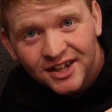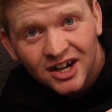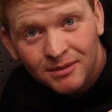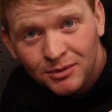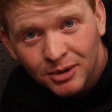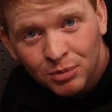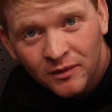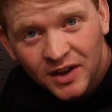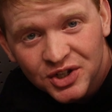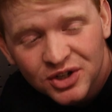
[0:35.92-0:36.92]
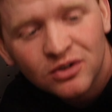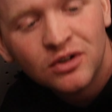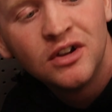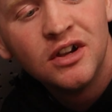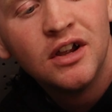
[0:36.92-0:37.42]
that I am not a professional,
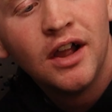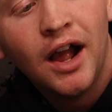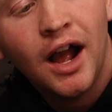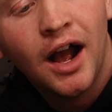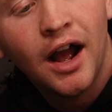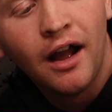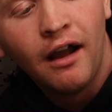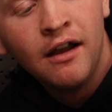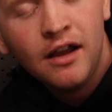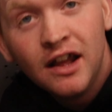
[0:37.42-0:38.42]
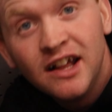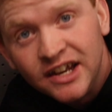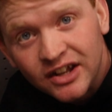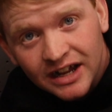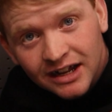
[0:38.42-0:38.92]

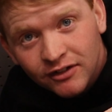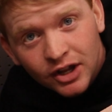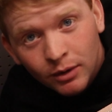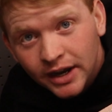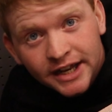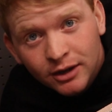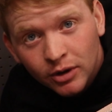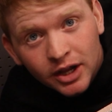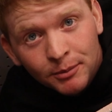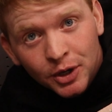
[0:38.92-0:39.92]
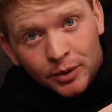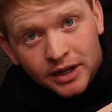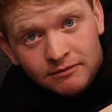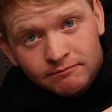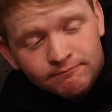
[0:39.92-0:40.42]
and I have no idea what I'm doing.